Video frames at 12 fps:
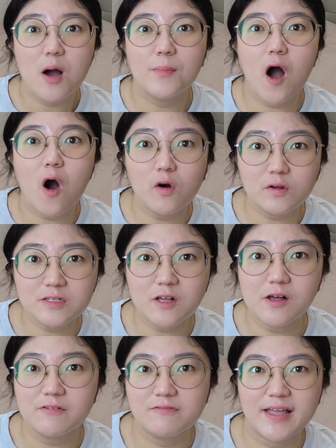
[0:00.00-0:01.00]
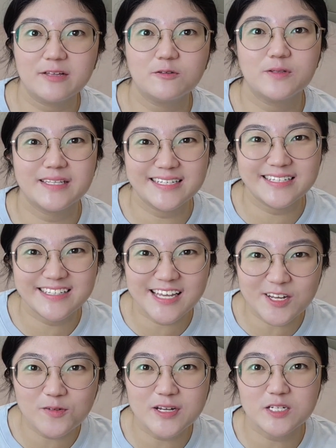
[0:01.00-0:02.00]
but also a way to
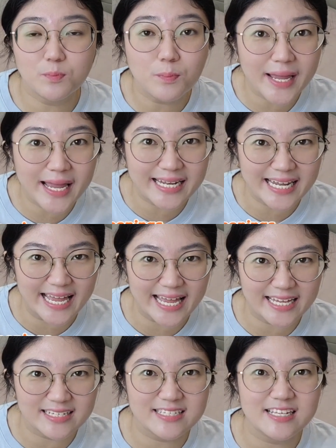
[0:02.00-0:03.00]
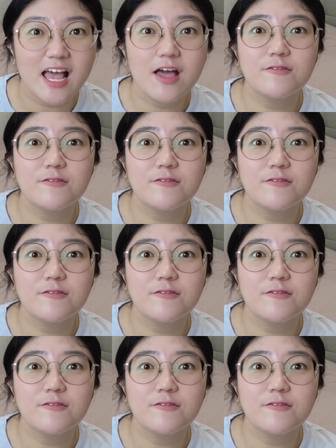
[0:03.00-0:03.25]
distinguish meanings.